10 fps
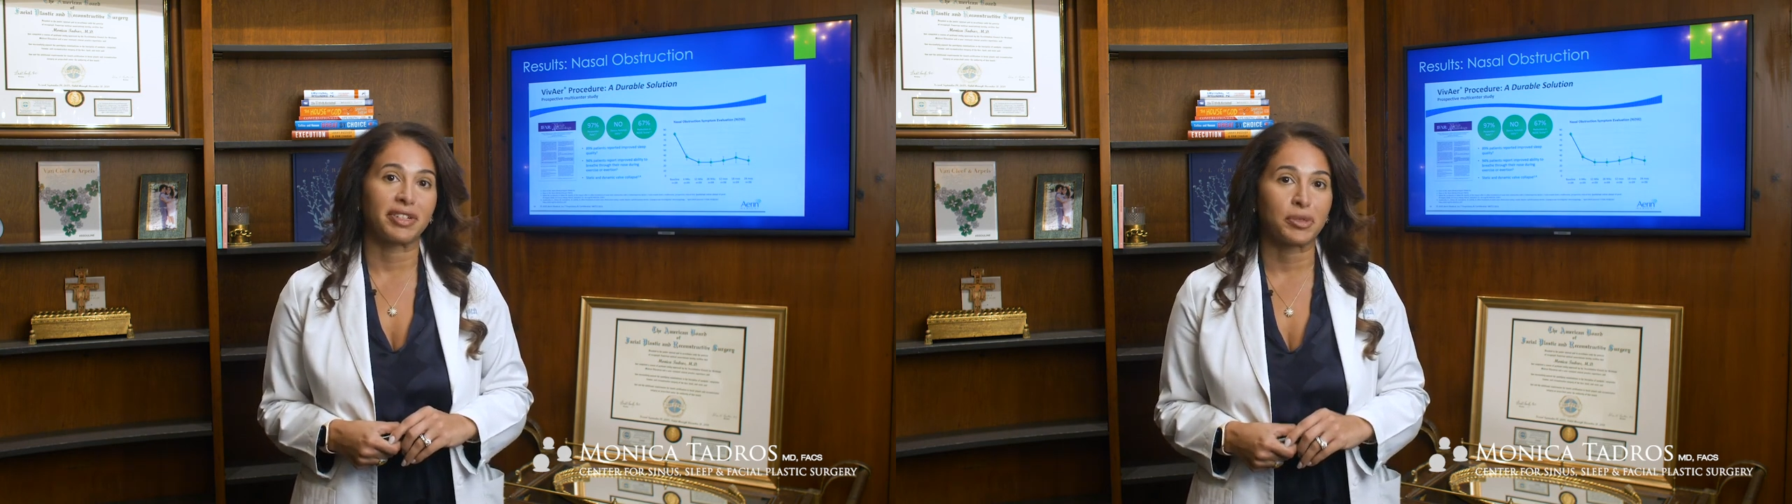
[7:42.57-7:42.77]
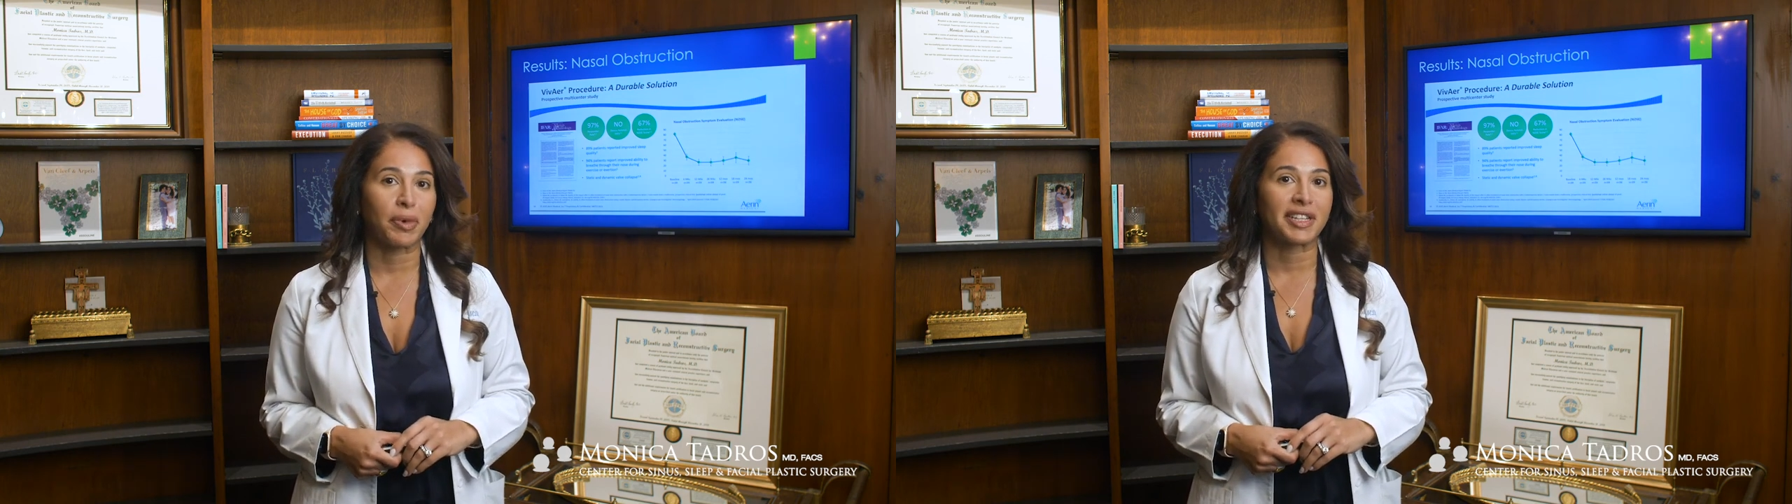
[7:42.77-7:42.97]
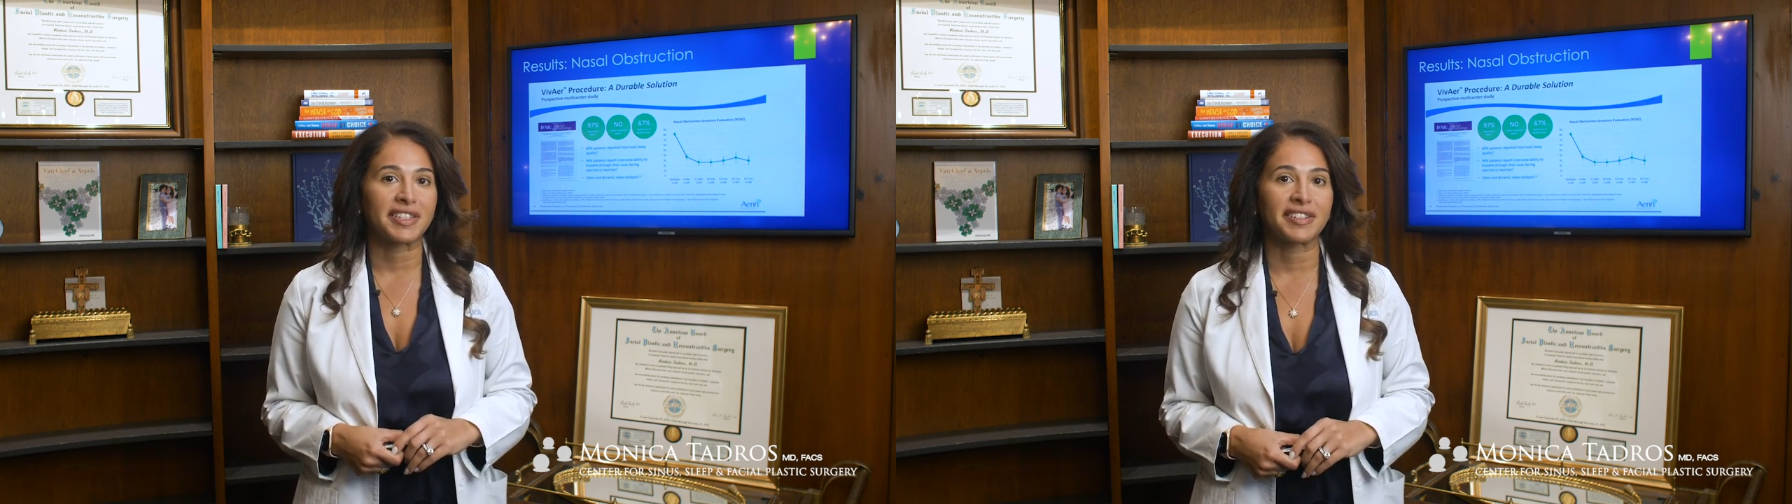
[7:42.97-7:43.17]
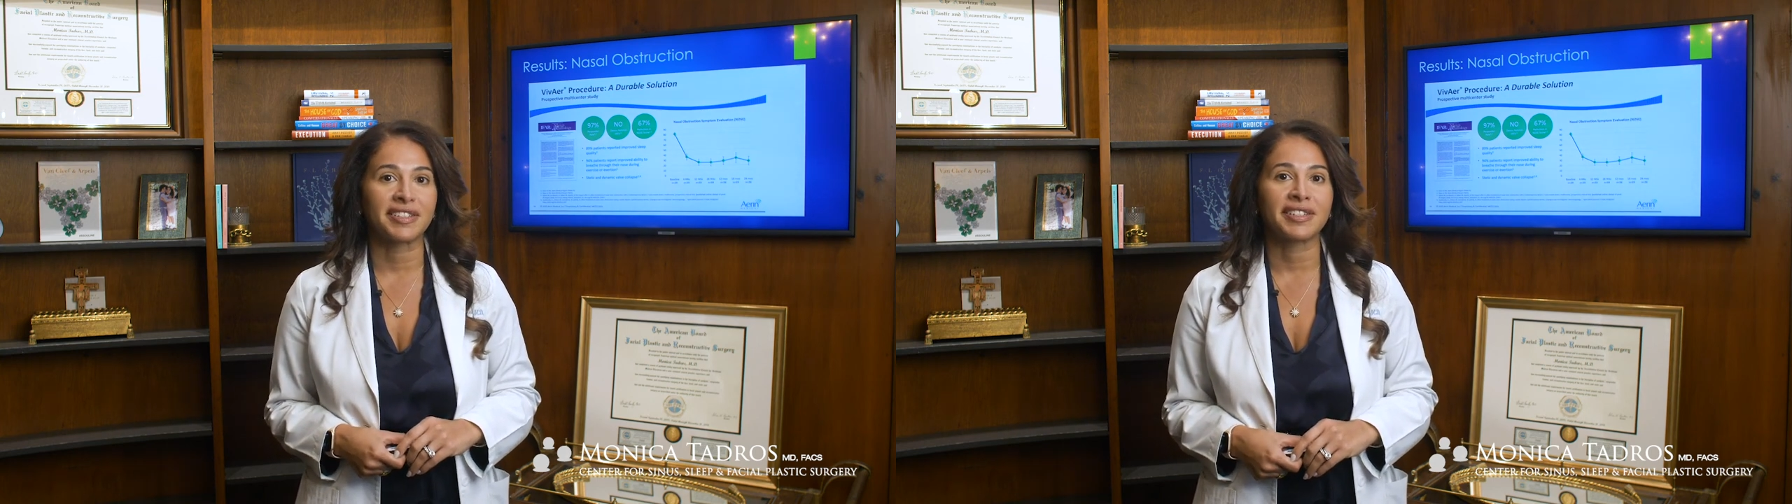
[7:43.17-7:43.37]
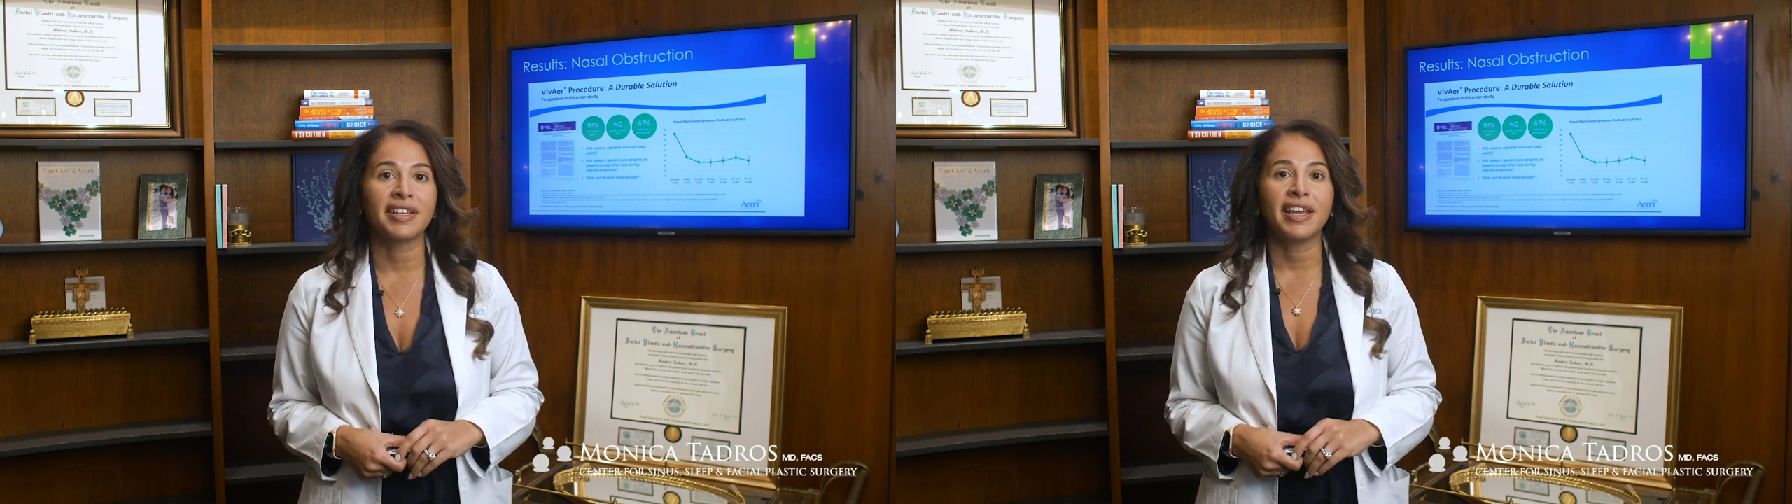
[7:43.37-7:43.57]

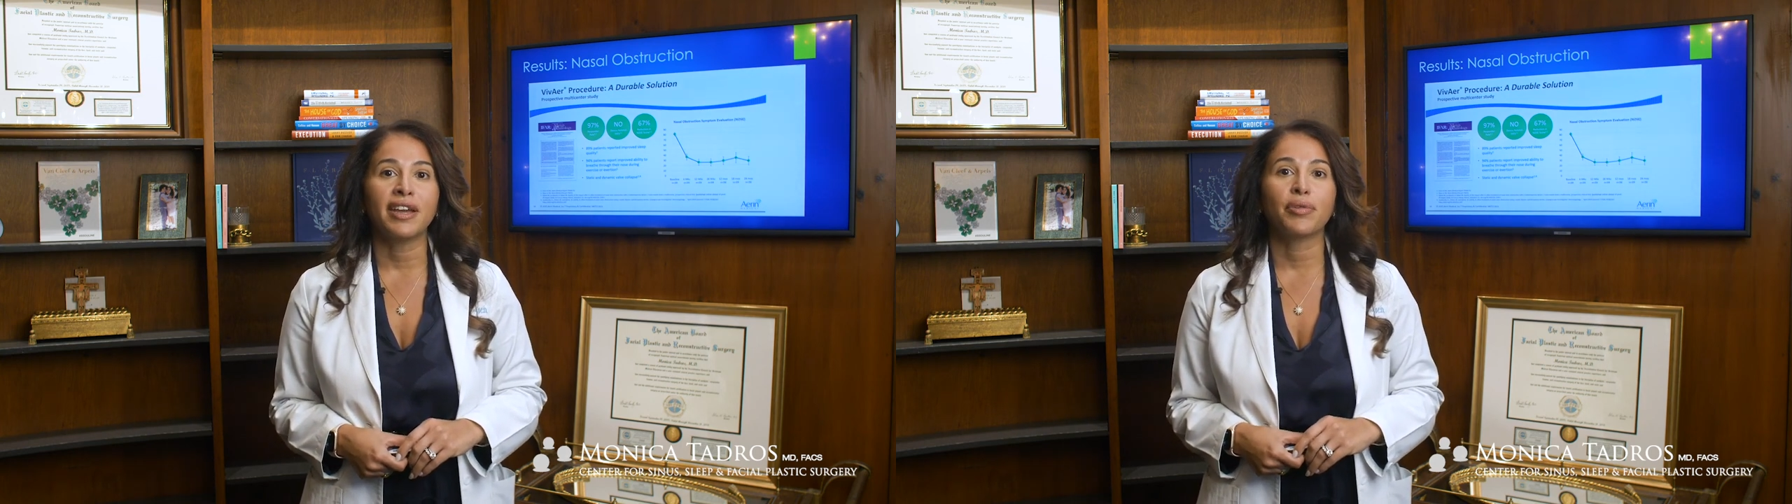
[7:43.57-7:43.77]
responses